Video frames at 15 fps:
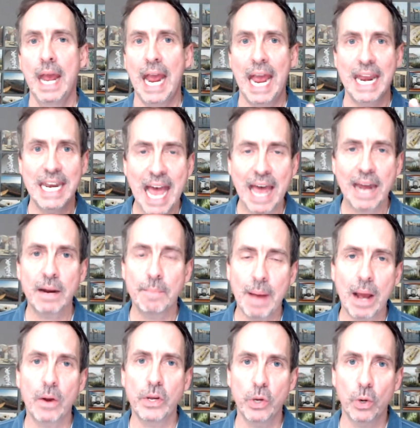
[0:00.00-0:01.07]
and not
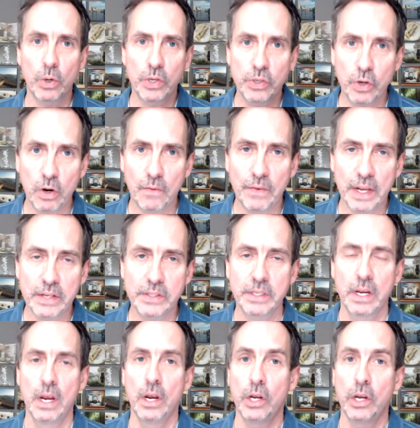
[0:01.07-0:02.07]
about your service,